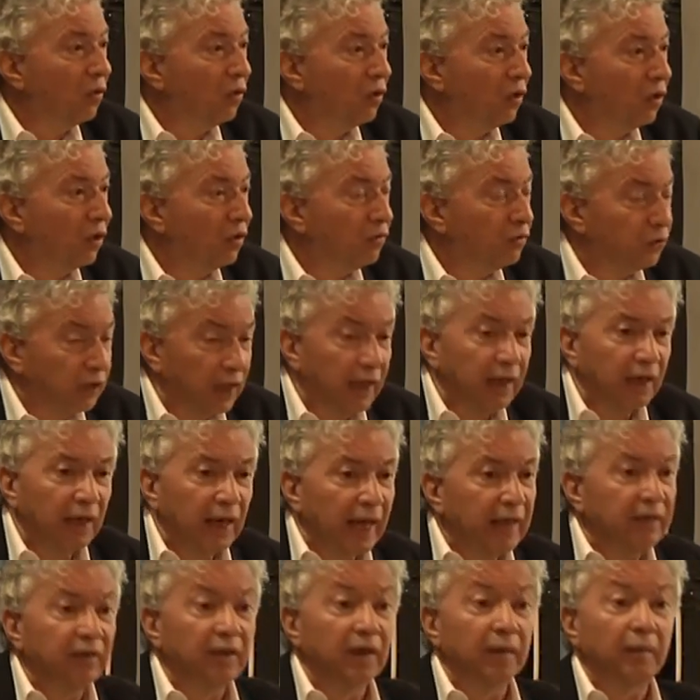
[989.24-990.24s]
If you take
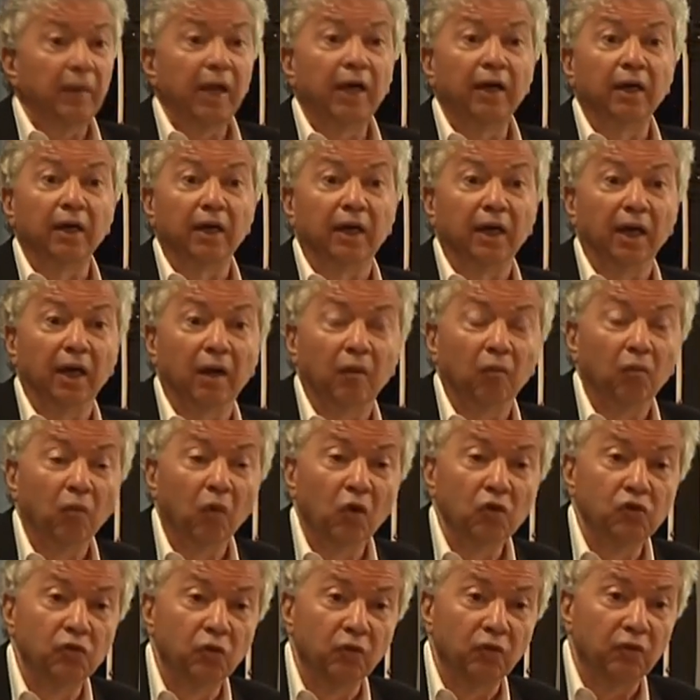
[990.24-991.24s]
Latin America,
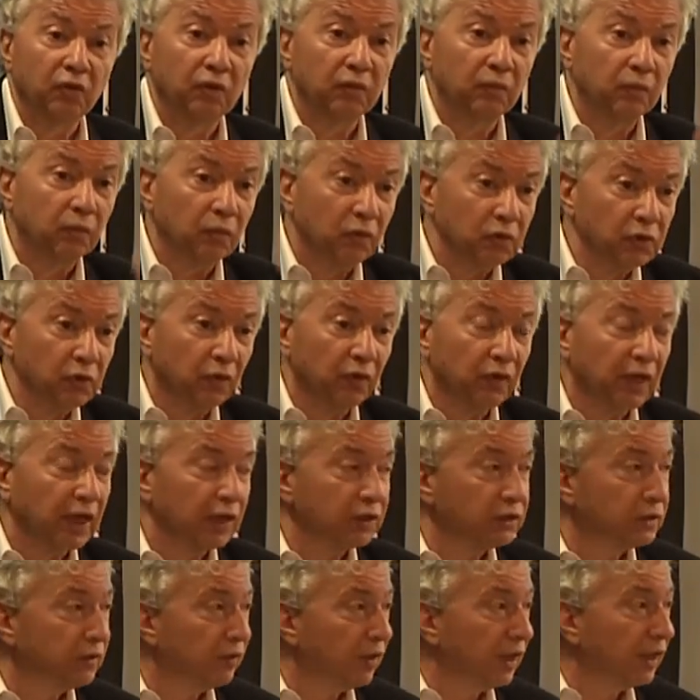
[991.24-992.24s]
most of the
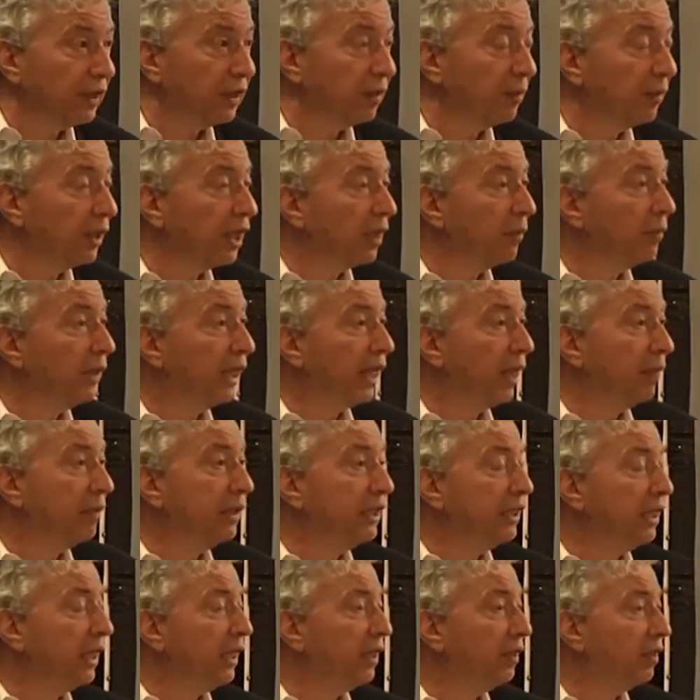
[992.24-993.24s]
countries of Latin America became
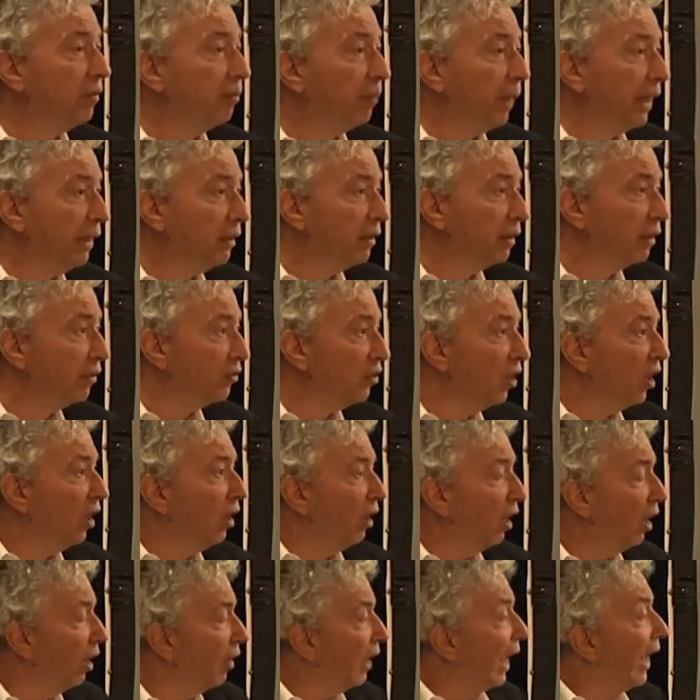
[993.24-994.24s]
independent
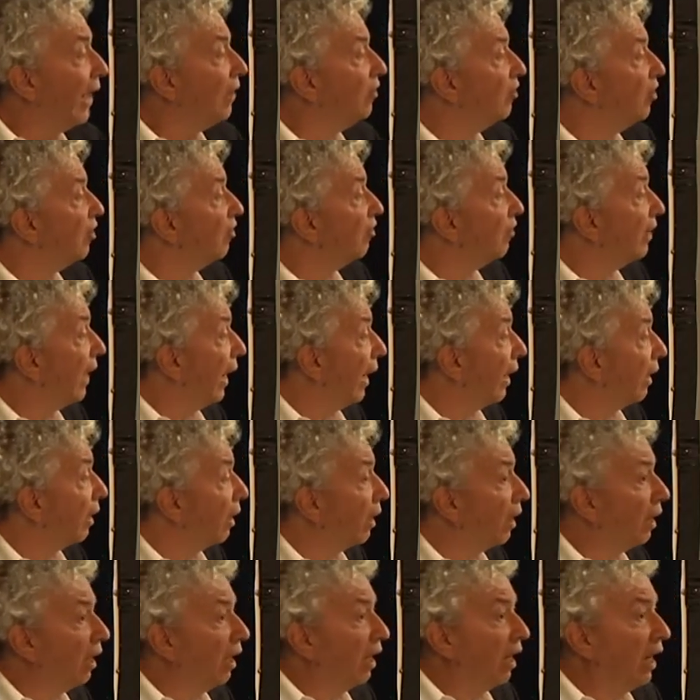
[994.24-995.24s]
in
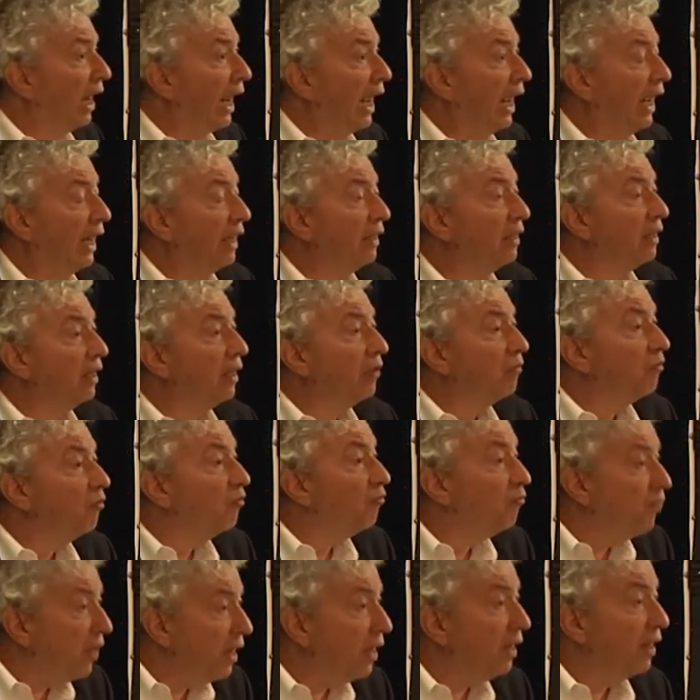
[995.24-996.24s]
1810, and
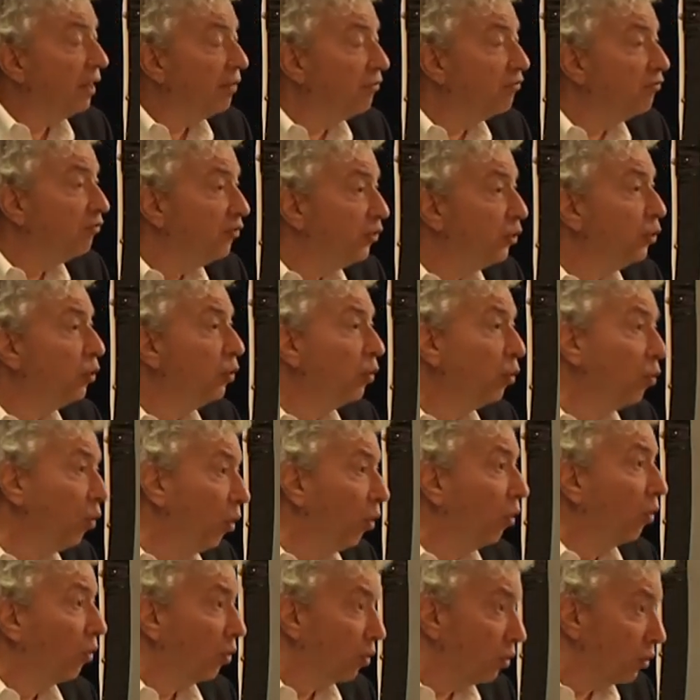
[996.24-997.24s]
very few
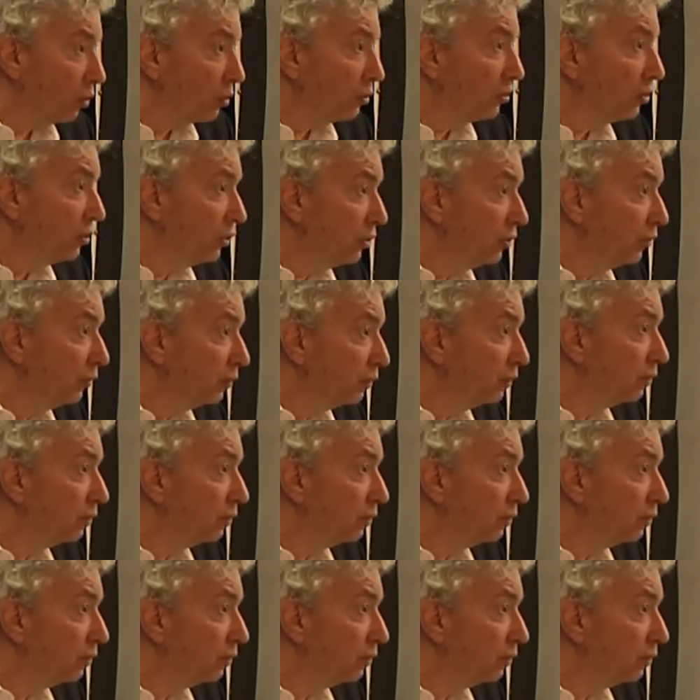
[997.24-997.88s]
wars